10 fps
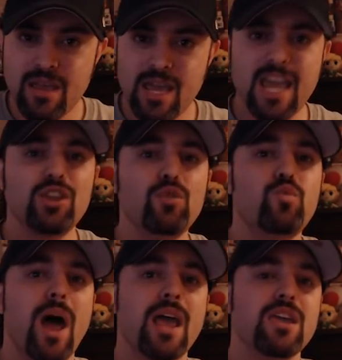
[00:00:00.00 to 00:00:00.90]
Either
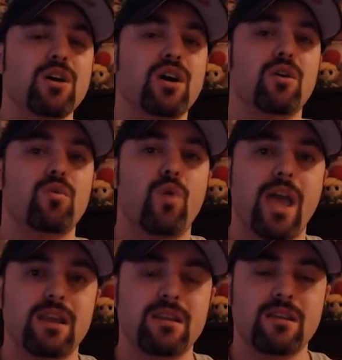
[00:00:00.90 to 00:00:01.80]
way, you're going to
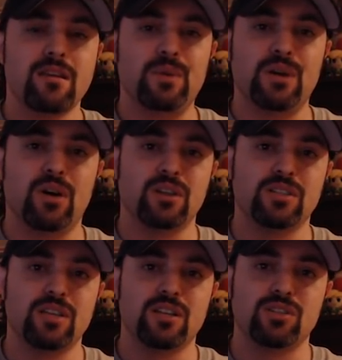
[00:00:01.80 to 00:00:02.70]
wait because
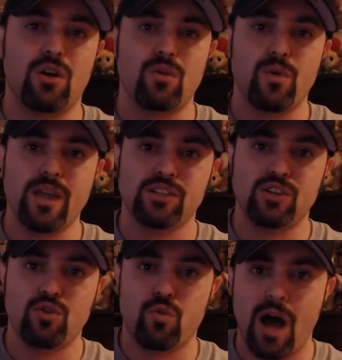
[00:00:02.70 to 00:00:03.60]
it's always
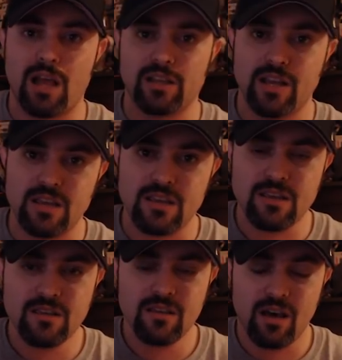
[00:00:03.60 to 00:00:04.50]
quality
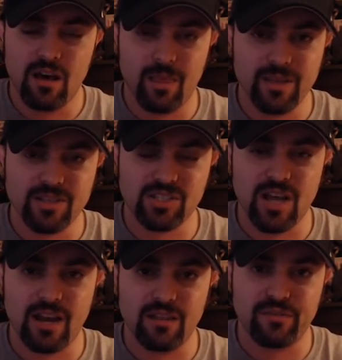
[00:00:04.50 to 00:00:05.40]
on this
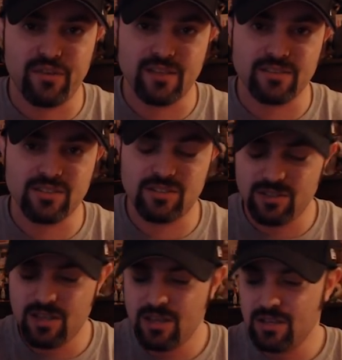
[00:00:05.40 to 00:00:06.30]
side of the fence.
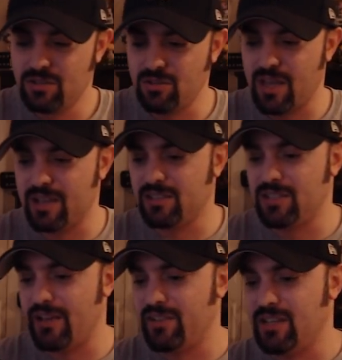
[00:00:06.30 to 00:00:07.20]

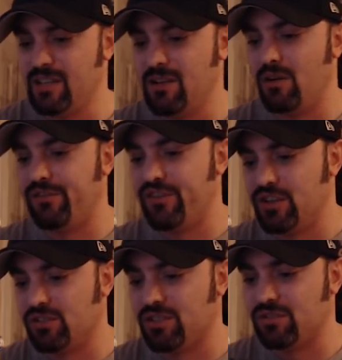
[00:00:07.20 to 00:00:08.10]
2017
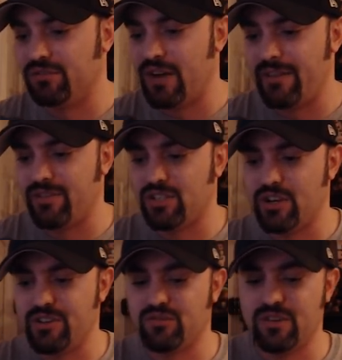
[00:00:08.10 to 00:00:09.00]
official Survivor
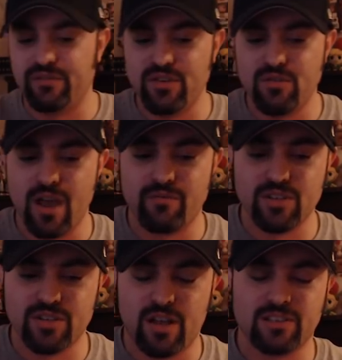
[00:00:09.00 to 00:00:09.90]
Series review and
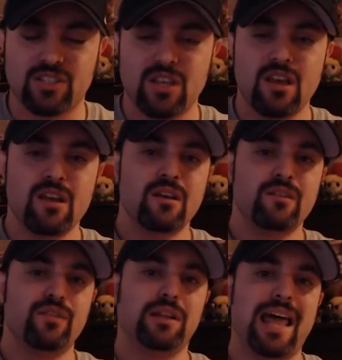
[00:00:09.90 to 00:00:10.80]
results
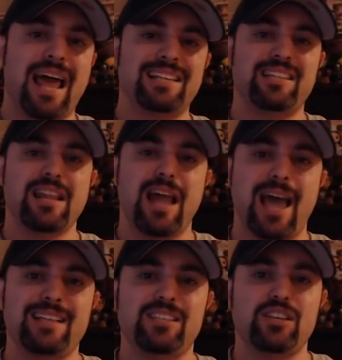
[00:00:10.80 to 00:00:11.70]
for last
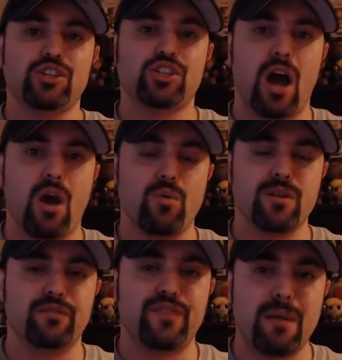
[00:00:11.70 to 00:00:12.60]
night's show,
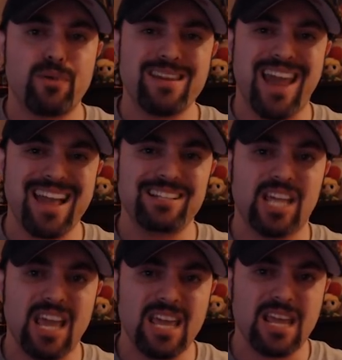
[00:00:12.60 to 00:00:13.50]
November
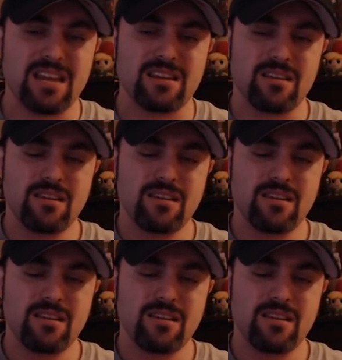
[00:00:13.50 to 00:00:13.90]
19,